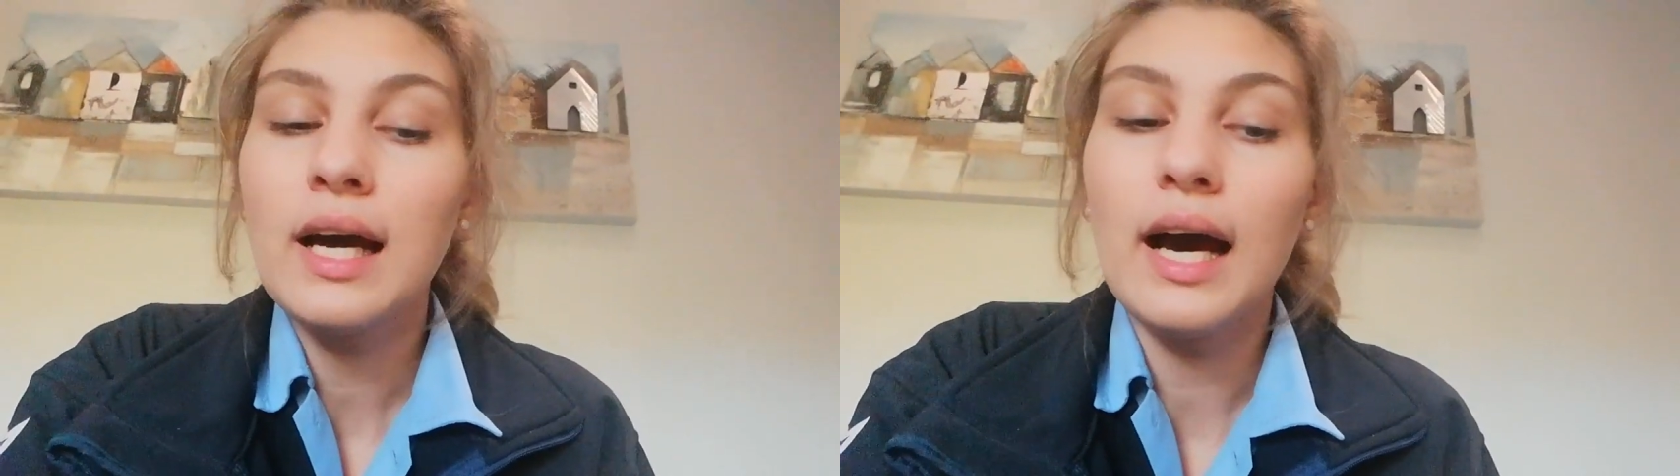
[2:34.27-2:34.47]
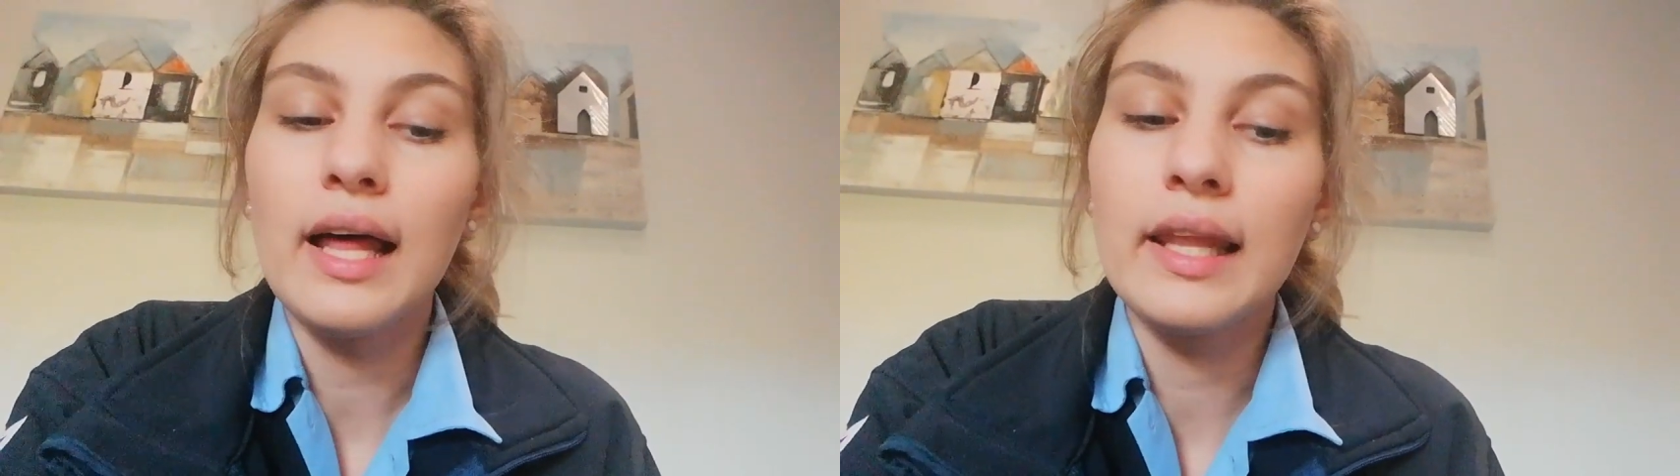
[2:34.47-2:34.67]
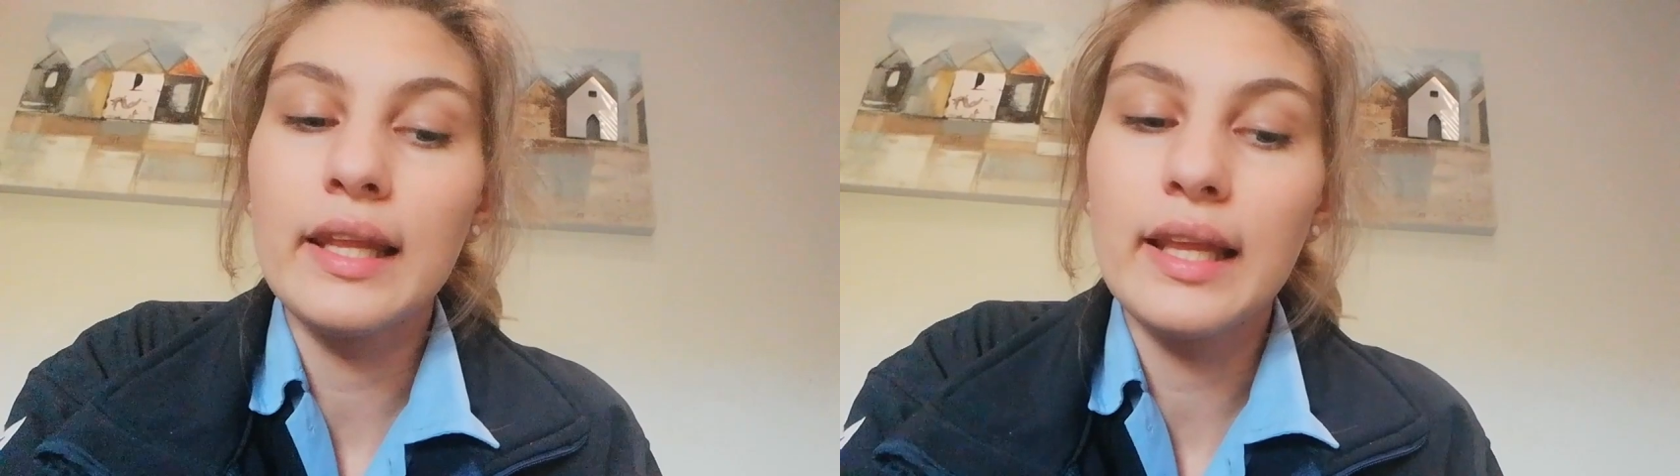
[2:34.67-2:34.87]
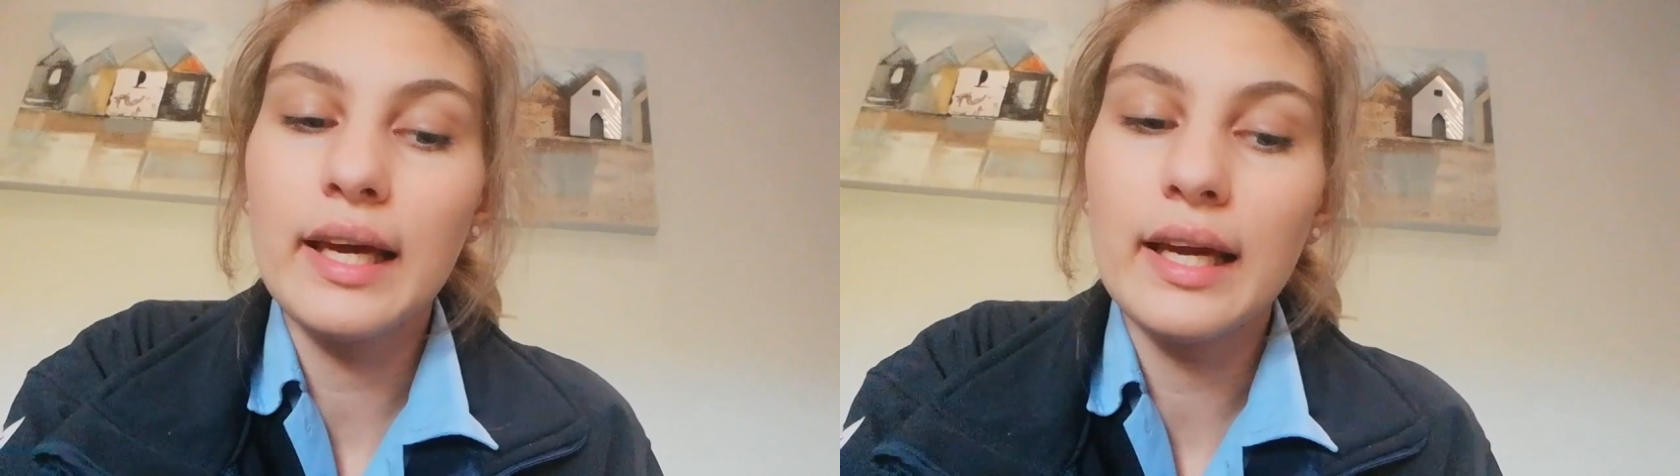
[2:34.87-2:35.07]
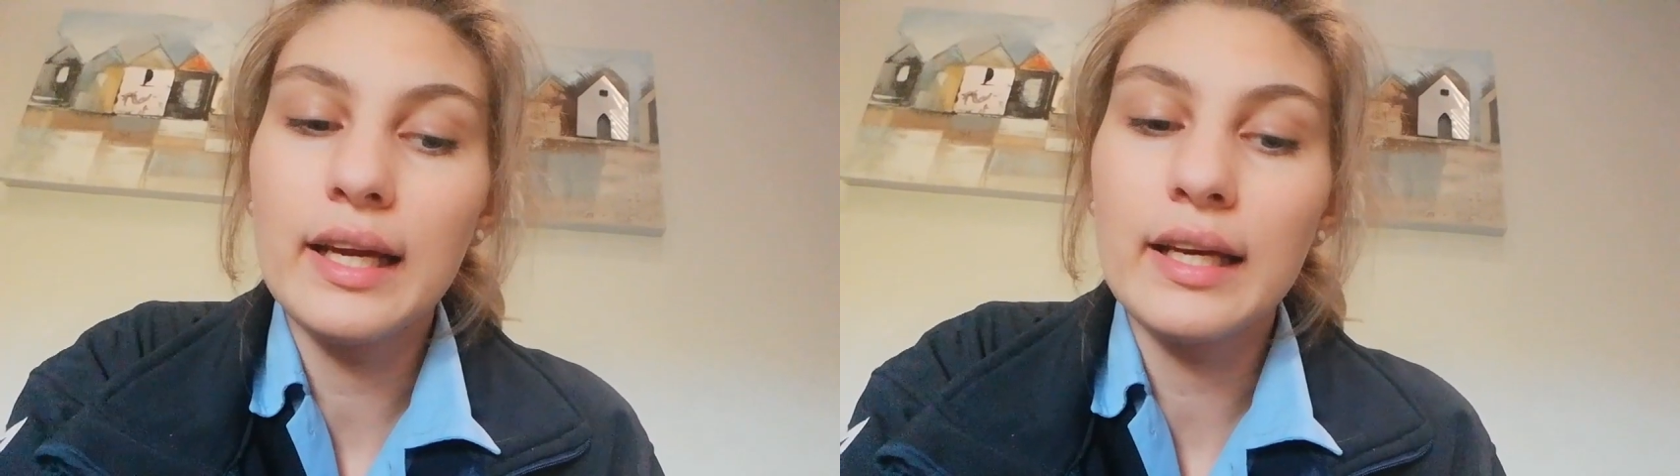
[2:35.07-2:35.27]
And
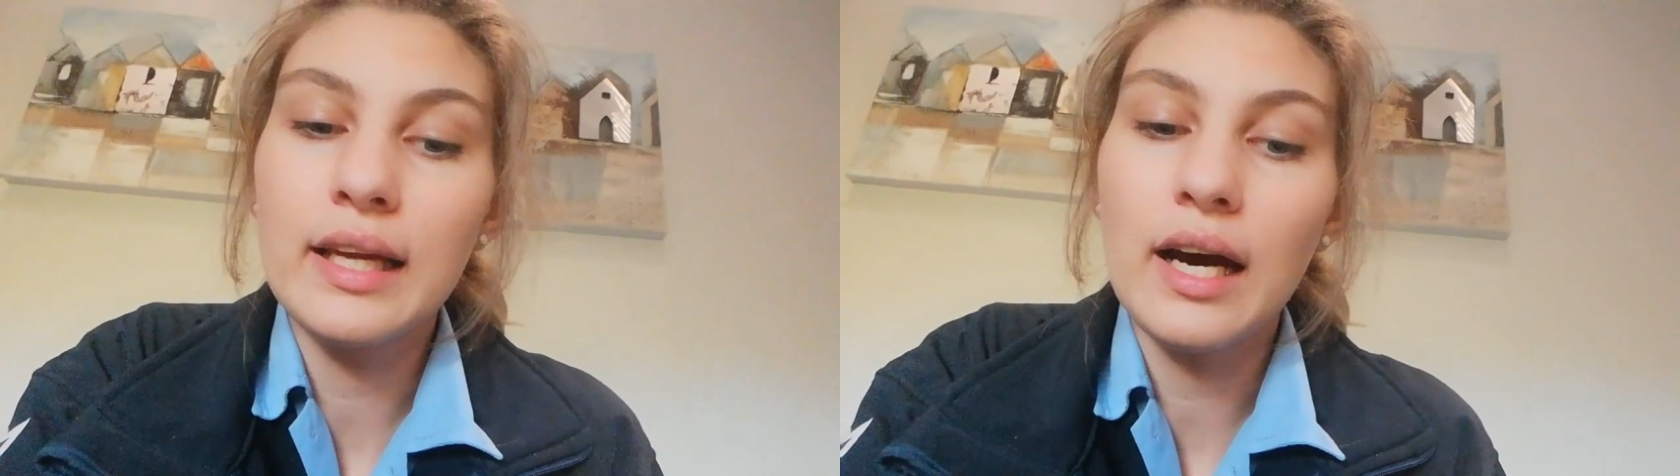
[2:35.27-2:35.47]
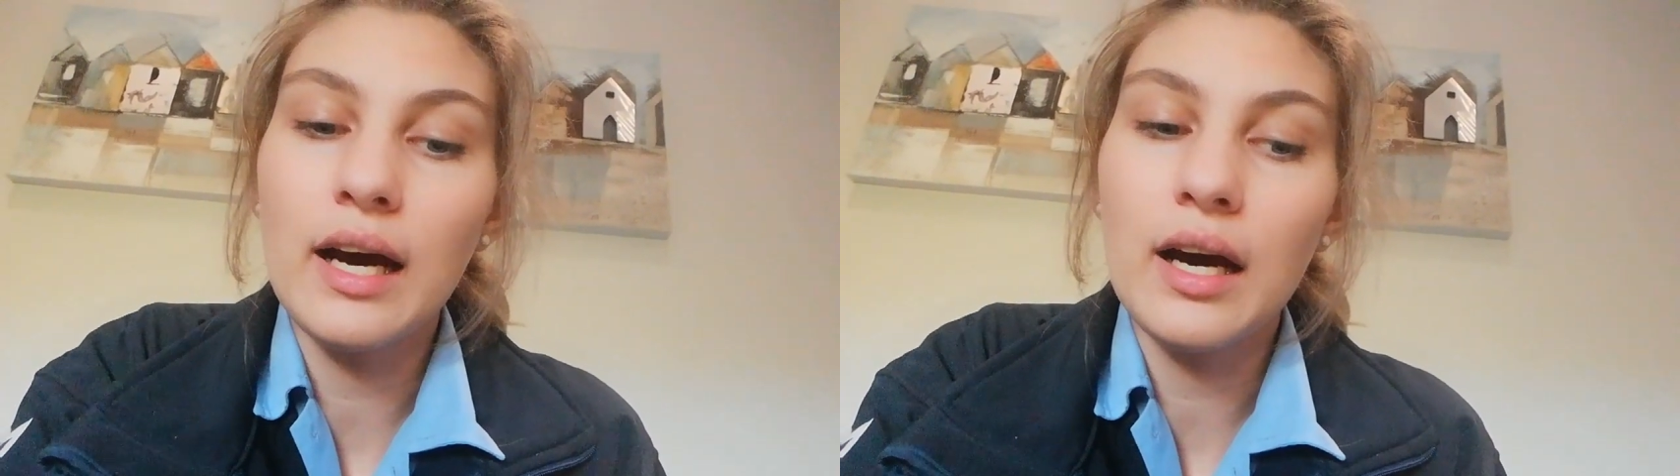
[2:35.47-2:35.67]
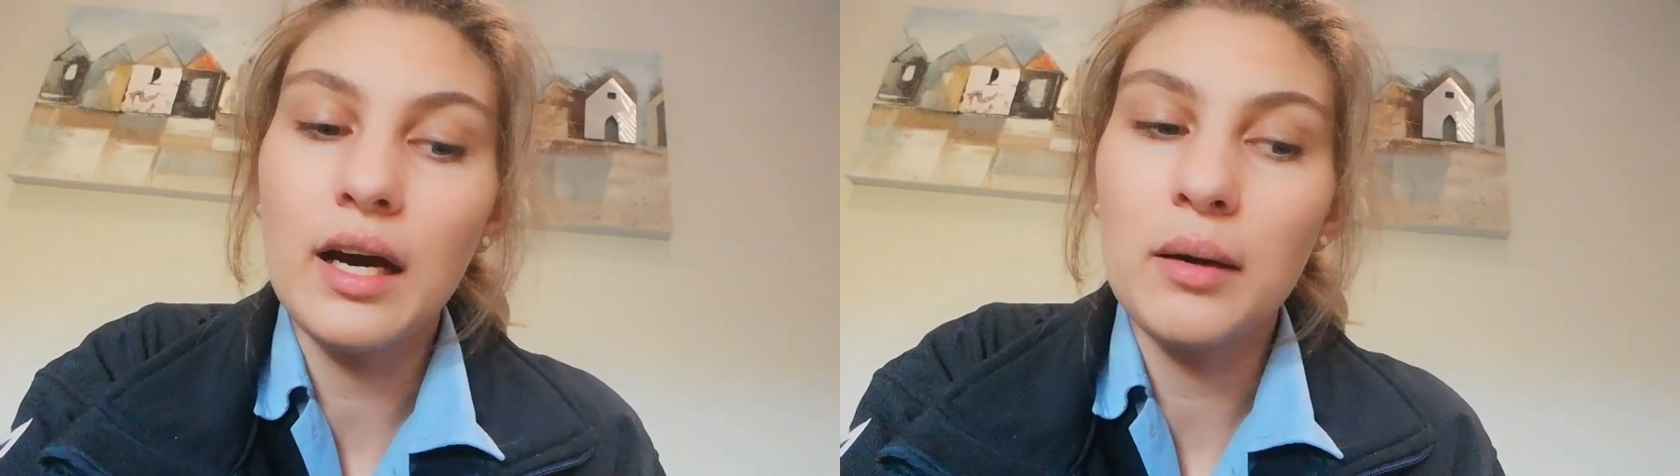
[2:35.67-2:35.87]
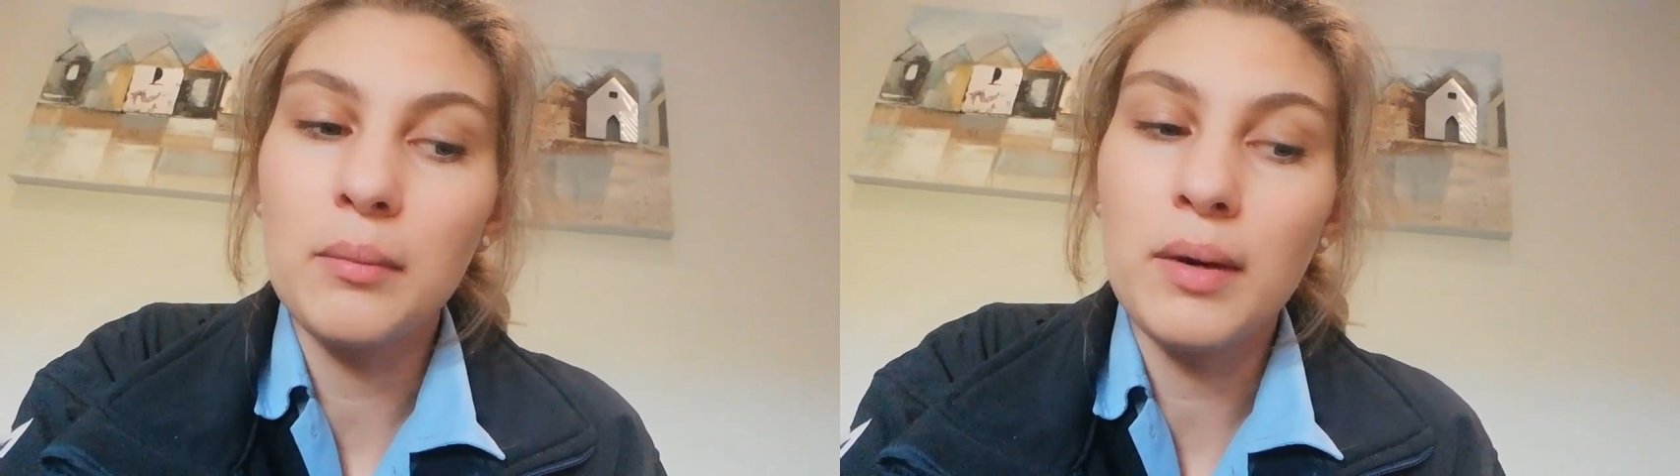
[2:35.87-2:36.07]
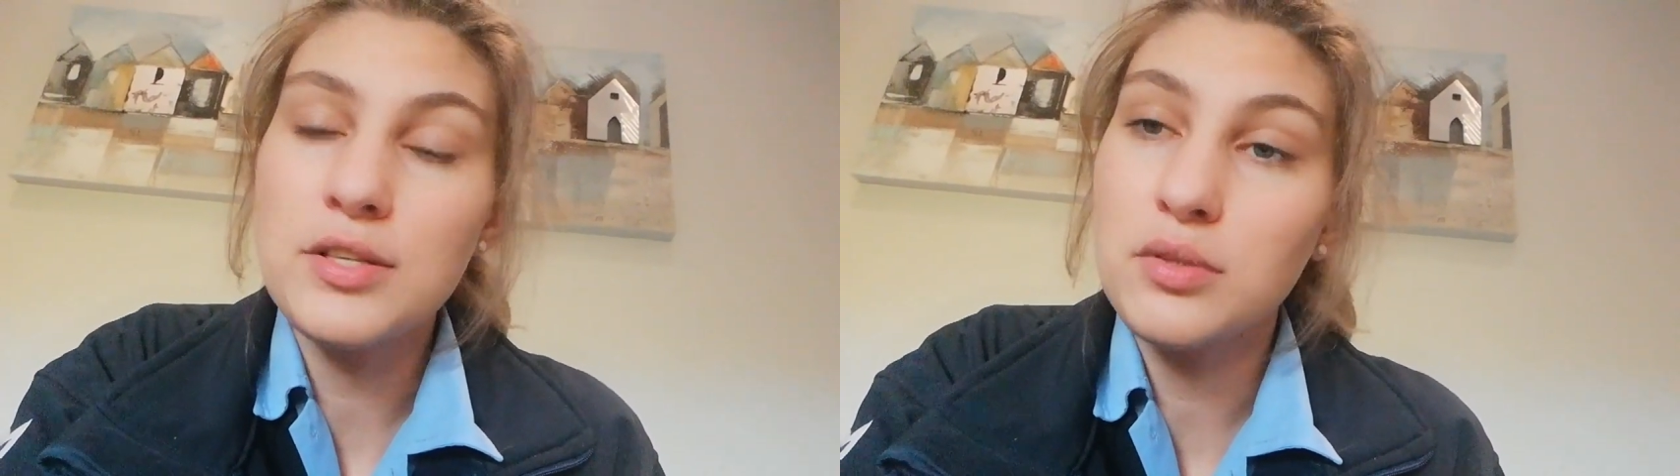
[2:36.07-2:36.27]
then
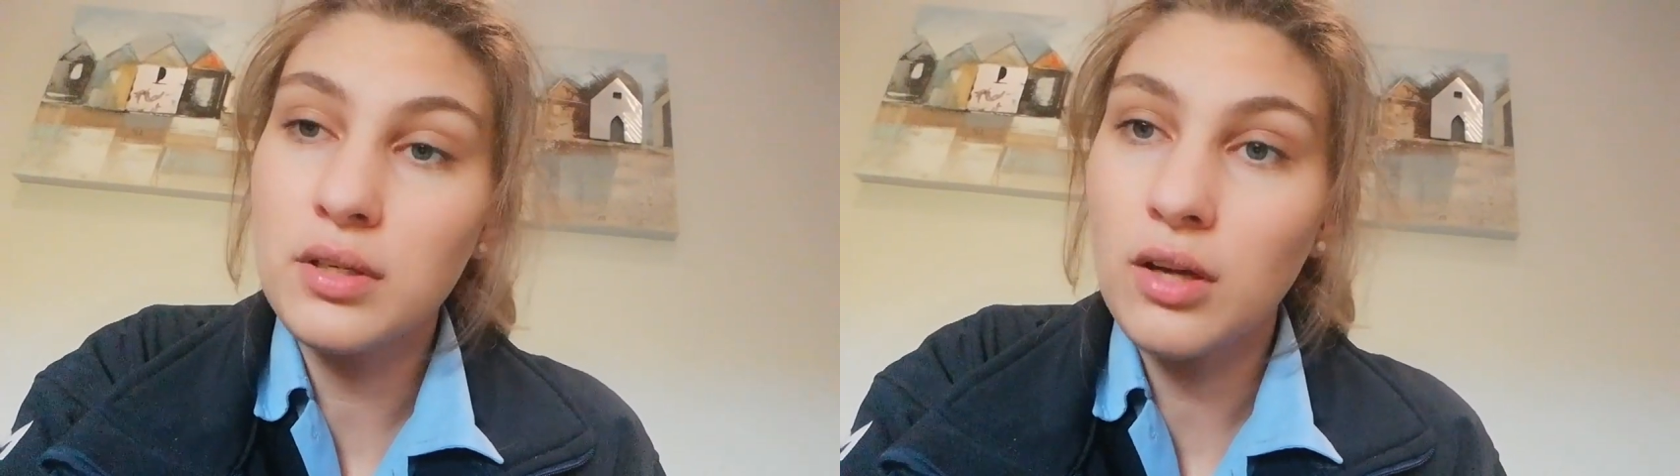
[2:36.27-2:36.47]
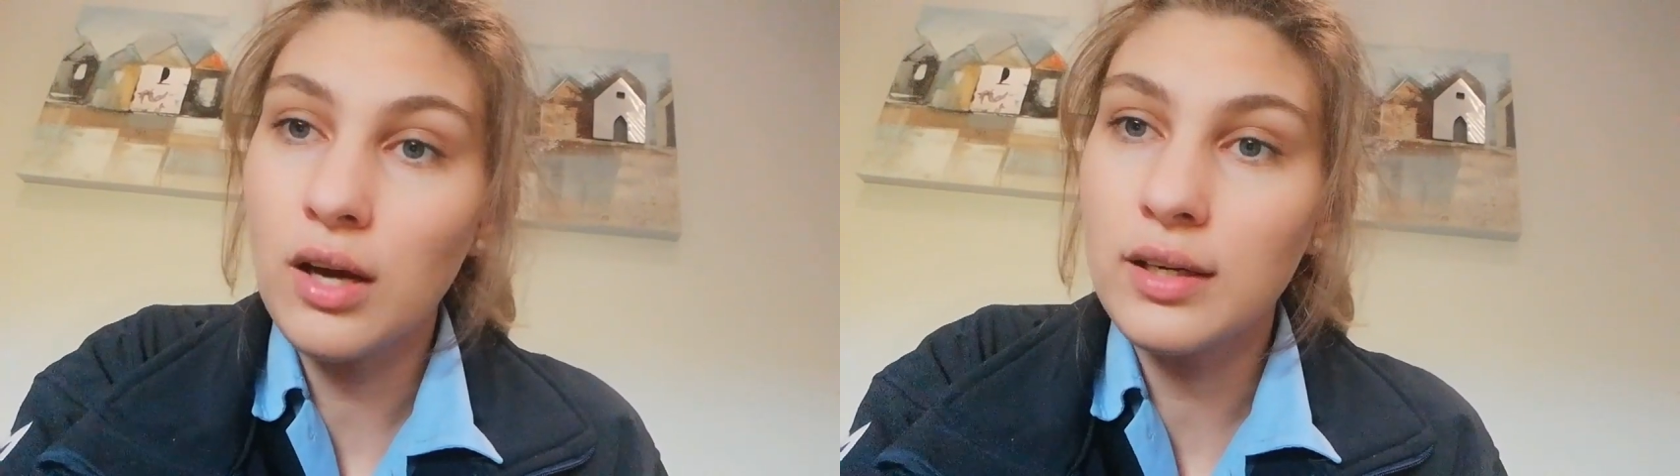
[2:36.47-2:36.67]
I stood in line,